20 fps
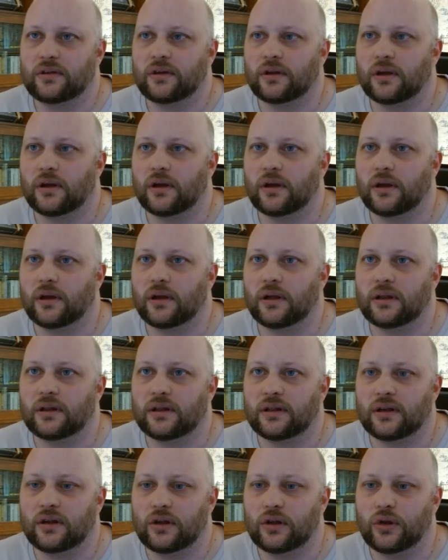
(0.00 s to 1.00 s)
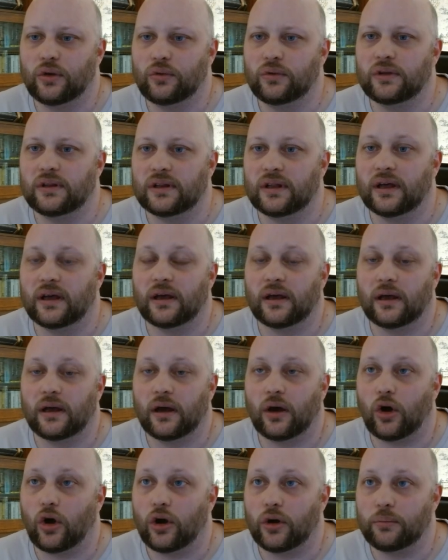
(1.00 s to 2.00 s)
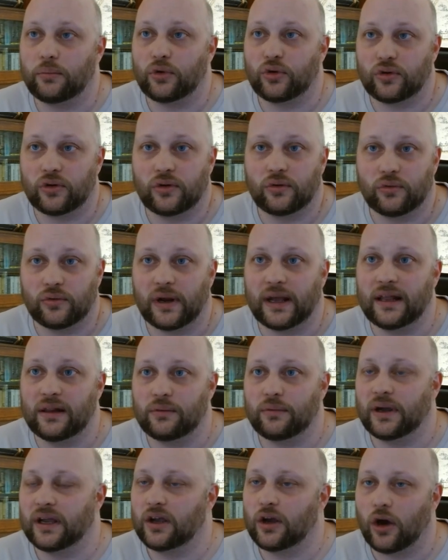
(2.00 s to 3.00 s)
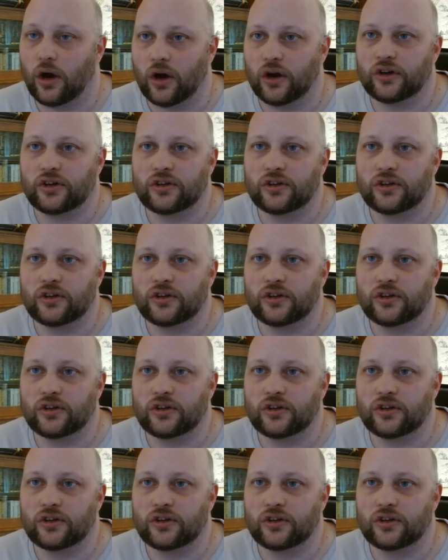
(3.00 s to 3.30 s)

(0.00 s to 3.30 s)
It included an armor railway cart,